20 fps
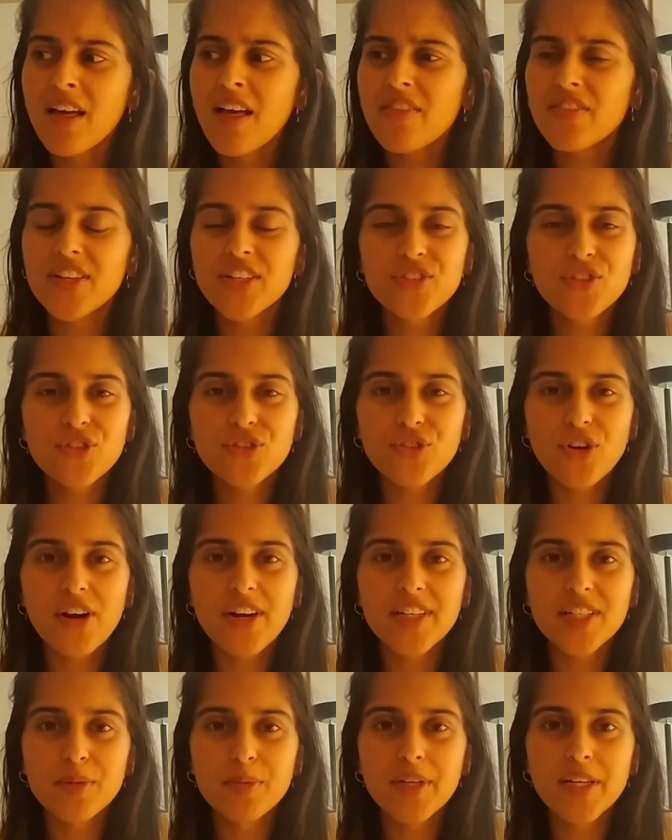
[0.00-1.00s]
Things are
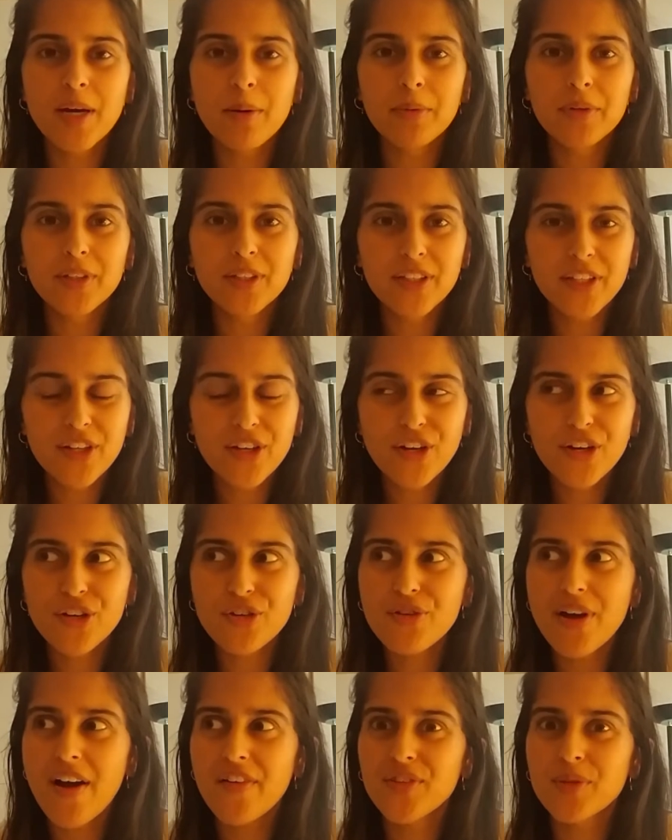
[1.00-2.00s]
starting to become clearer.
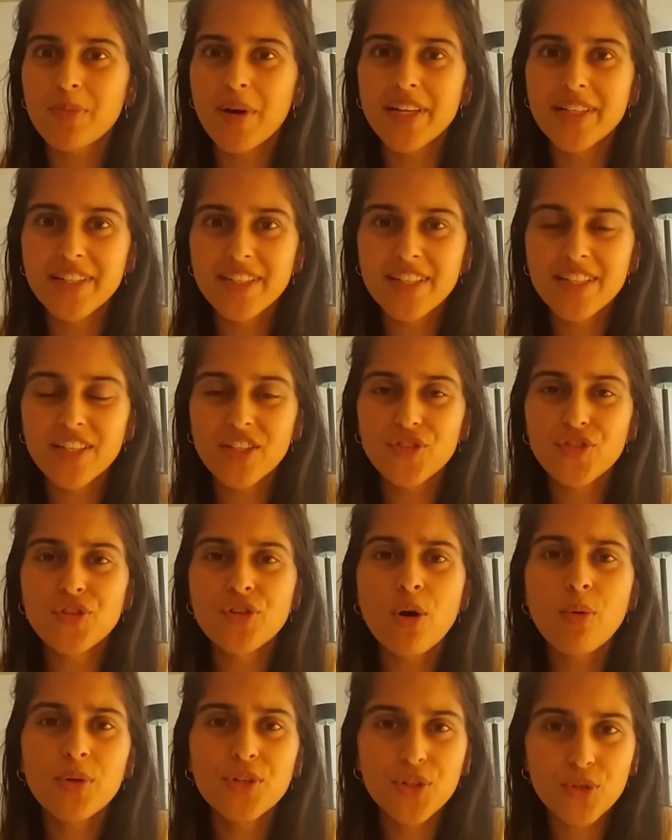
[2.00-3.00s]
You have some ideas. You
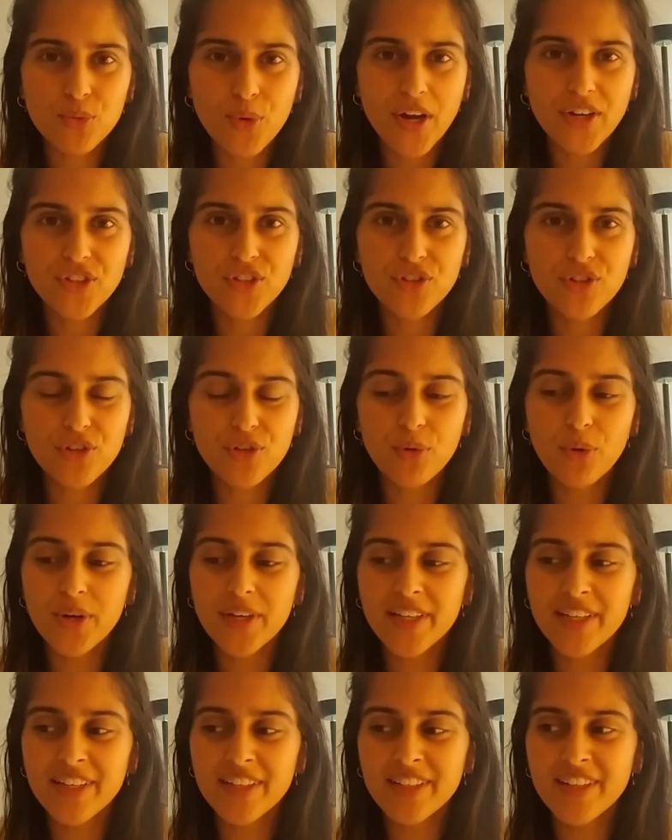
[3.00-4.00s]
know what direction you're
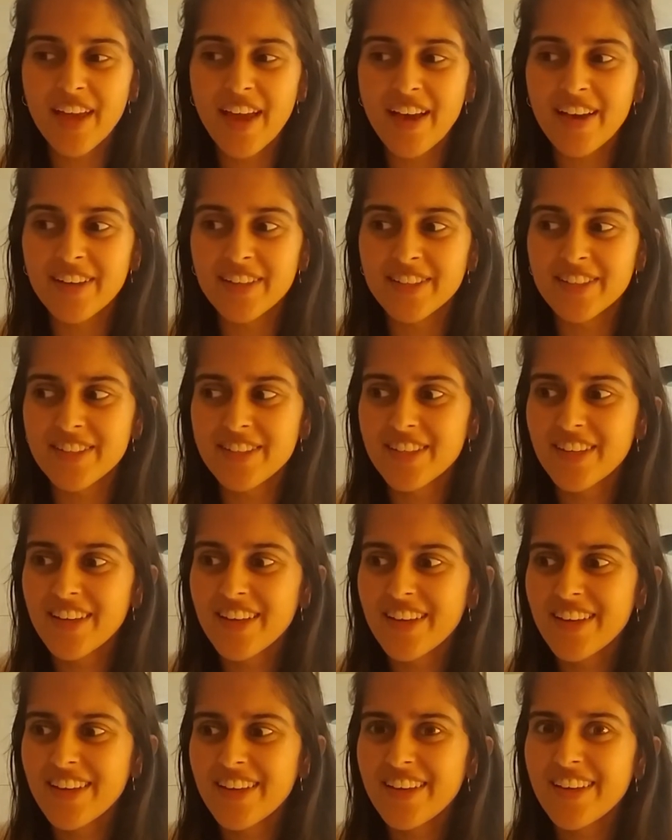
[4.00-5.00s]
going in, and
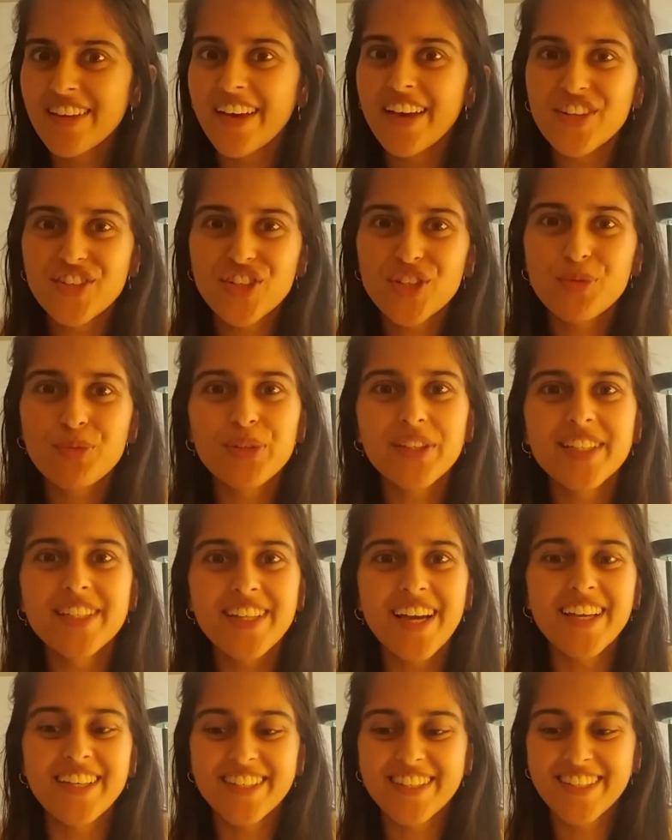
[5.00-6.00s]
it's just really
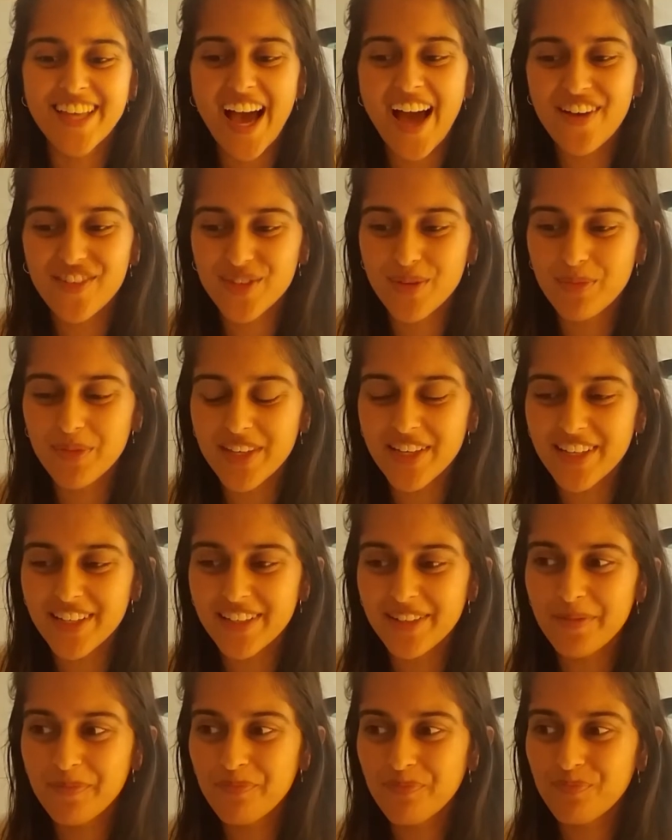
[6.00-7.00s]
nice to have
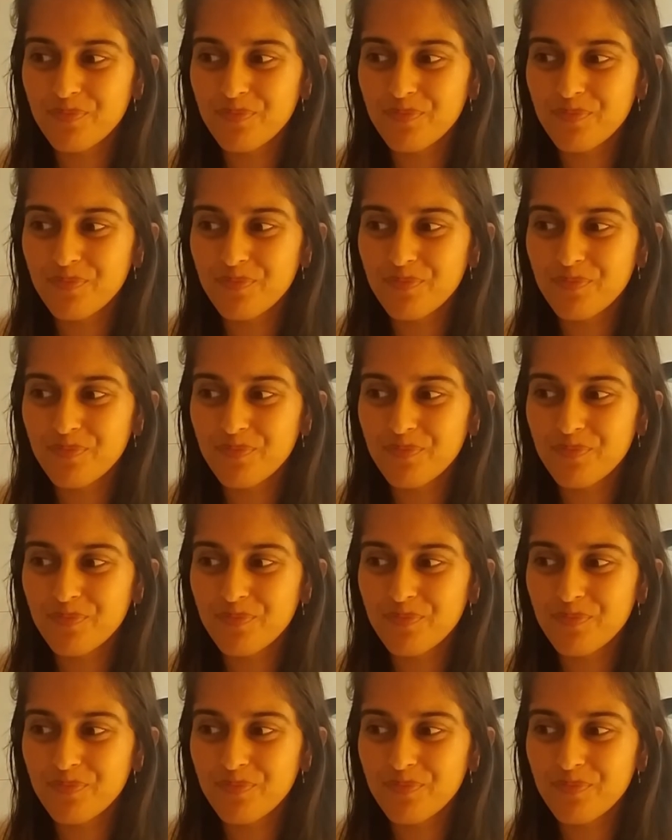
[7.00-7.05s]
something